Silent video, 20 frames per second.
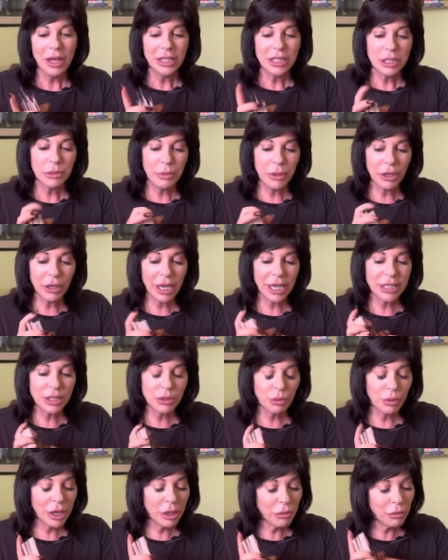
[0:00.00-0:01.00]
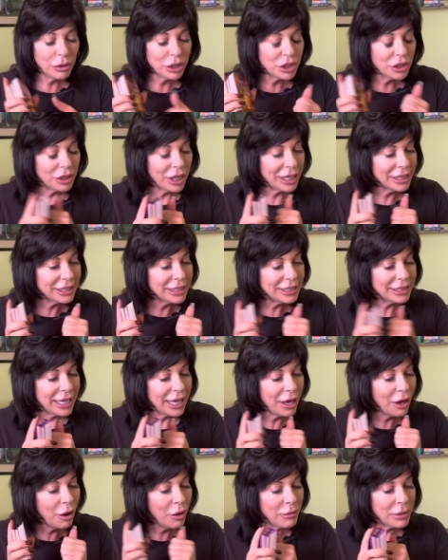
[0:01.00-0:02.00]
Spirit guides, what would you like to
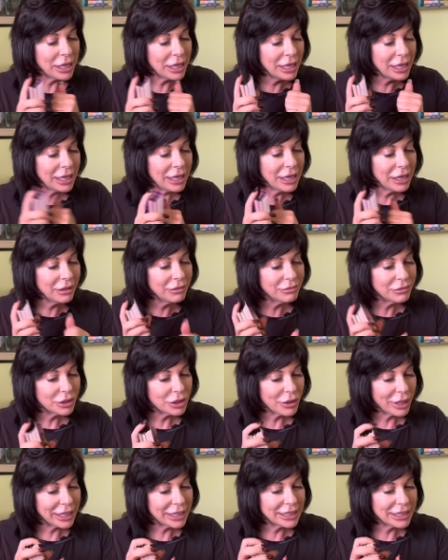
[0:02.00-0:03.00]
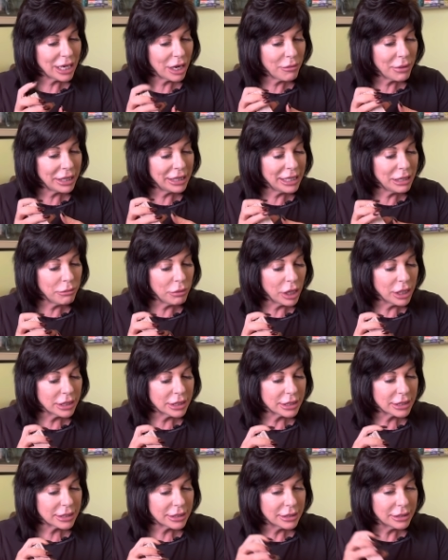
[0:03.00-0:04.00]
tell me? So I can tell my
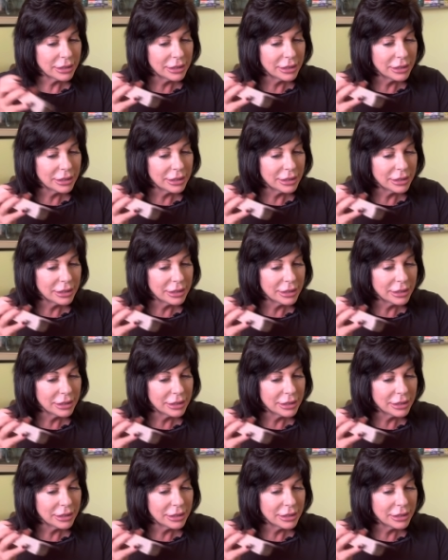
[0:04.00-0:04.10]
Libras.